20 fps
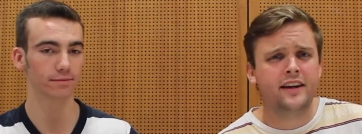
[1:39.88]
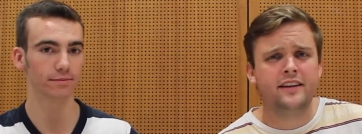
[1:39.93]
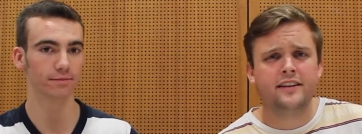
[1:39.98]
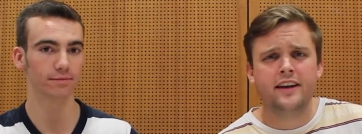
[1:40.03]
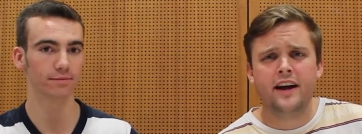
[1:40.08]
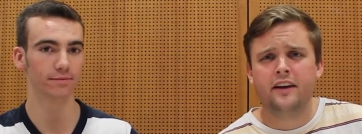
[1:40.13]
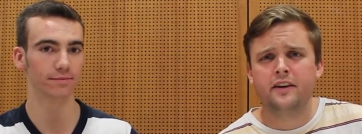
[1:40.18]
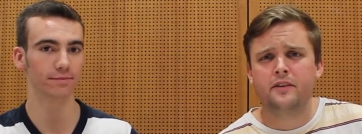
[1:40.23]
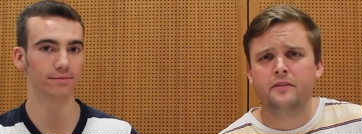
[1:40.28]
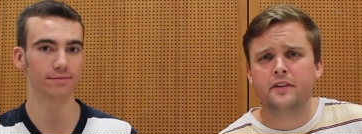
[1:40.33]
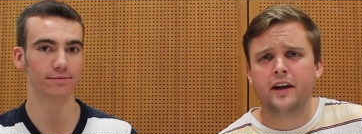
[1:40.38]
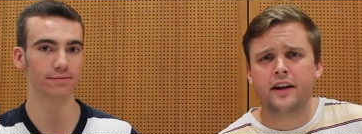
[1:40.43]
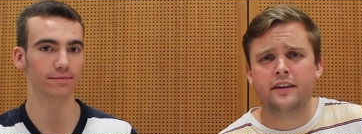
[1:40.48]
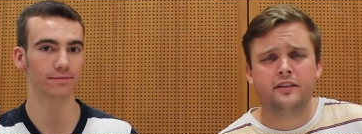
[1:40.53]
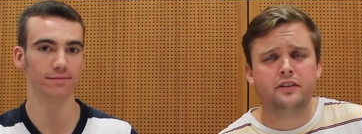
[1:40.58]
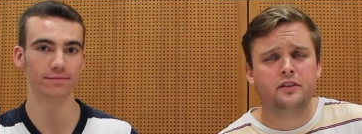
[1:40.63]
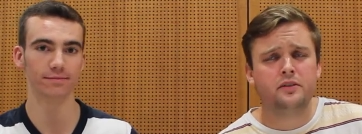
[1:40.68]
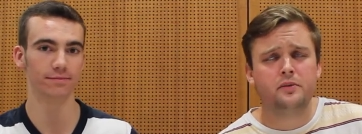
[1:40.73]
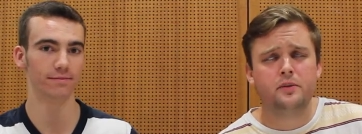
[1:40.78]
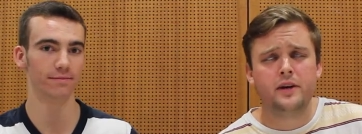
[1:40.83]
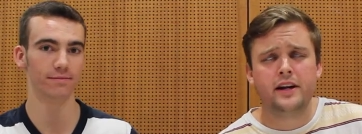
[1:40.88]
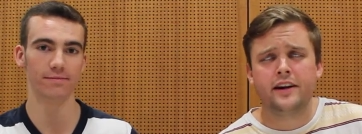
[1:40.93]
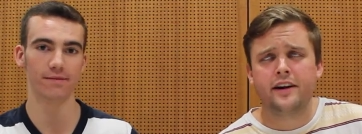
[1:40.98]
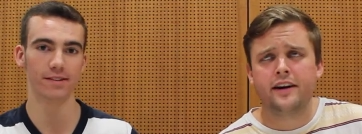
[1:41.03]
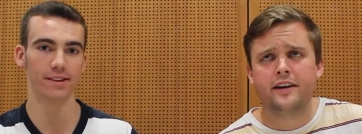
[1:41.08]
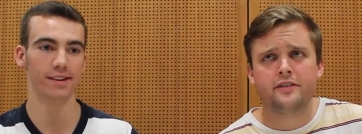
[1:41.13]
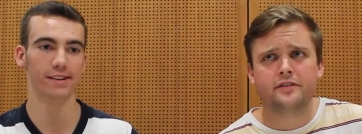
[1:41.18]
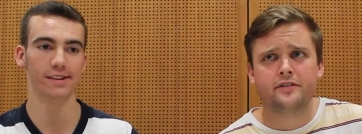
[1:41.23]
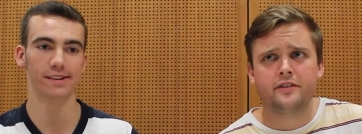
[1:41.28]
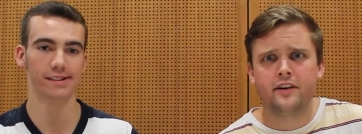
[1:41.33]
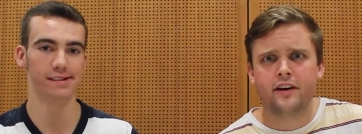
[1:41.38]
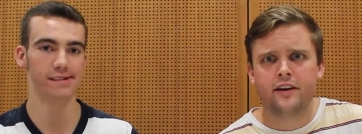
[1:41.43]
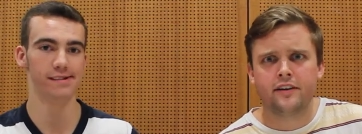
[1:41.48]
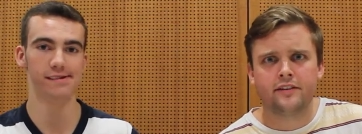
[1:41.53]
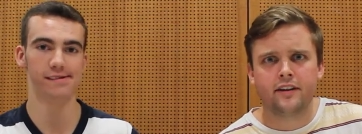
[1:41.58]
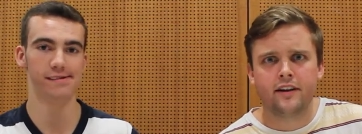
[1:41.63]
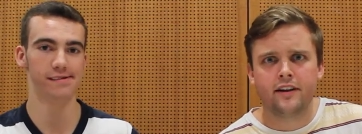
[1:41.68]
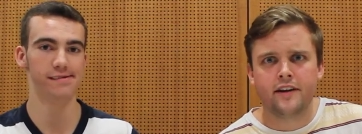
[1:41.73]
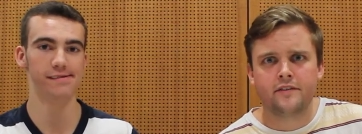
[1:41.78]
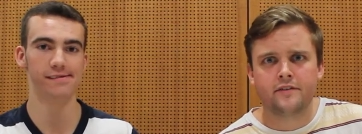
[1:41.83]
Speaker 1: he nailed it with that sweet ass
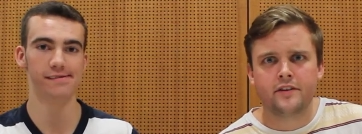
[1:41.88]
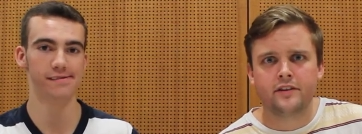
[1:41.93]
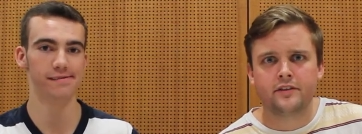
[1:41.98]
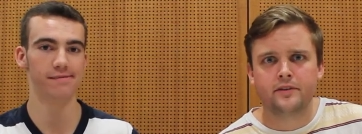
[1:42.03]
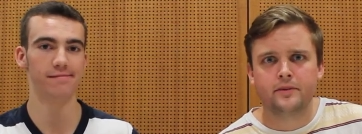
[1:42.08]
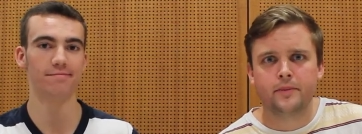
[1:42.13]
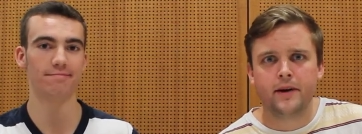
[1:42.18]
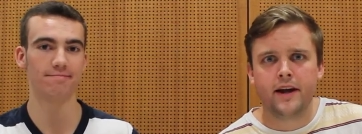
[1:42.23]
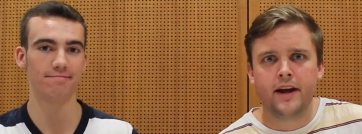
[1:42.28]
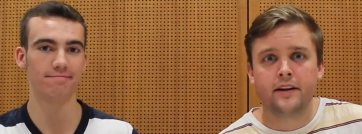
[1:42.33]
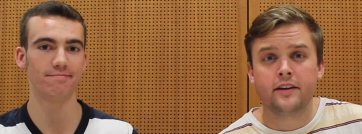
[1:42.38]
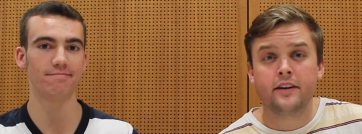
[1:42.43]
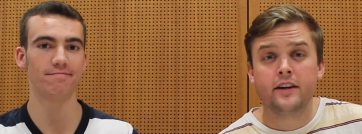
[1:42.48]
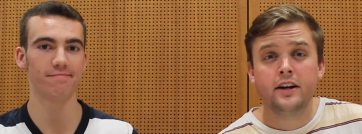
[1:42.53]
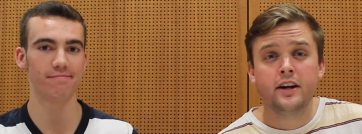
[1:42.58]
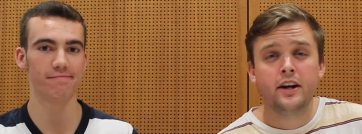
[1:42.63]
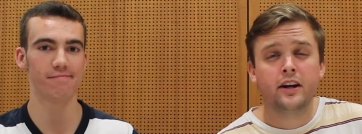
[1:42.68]
rice. I love you, Uncle Ben.